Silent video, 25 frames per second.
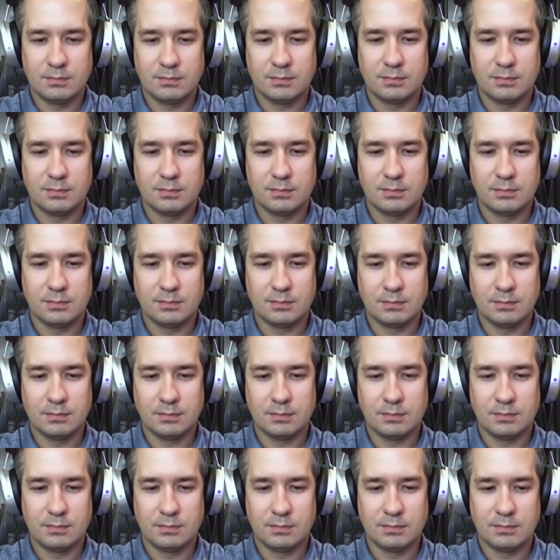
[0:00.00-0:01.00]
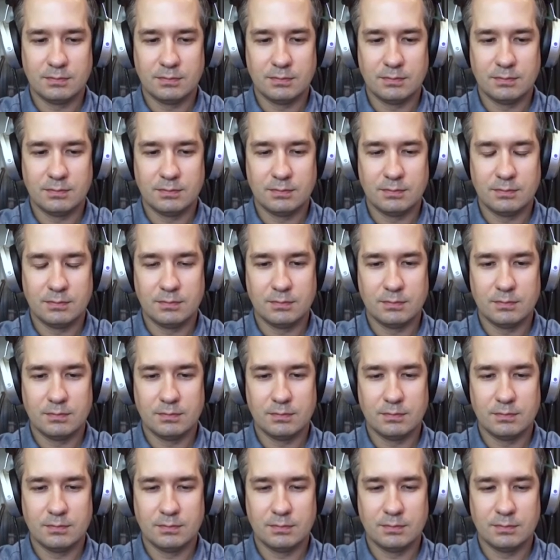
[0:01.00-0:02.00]

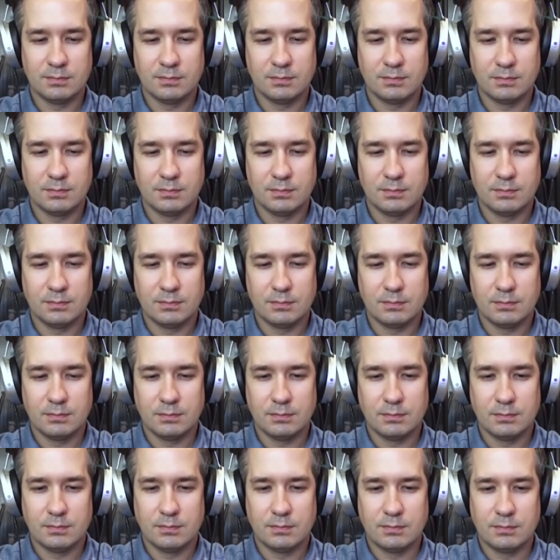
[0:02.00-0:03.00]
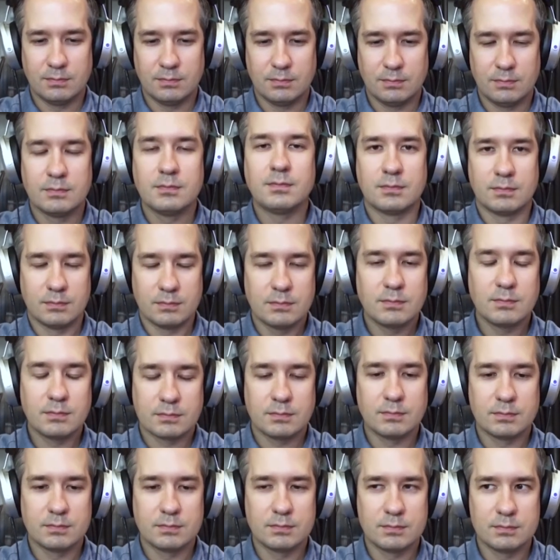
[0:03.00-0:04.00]

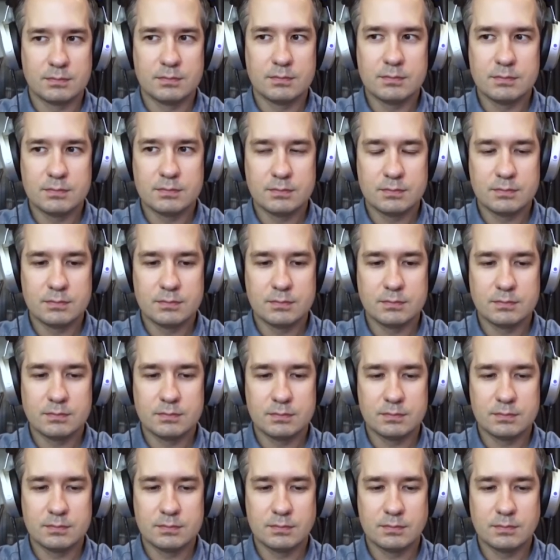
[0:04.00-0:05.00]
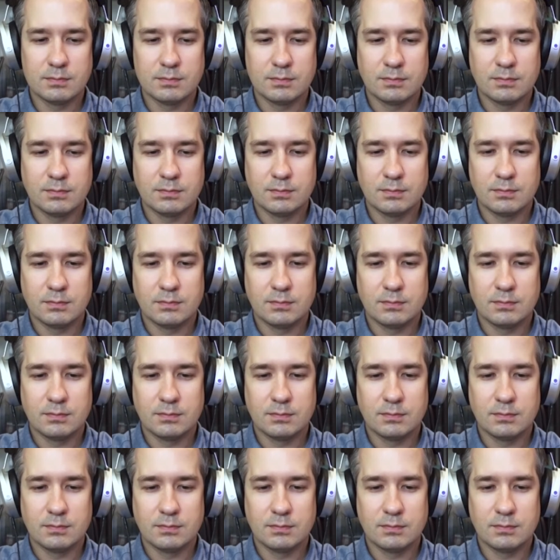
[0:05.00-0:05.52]
(silent)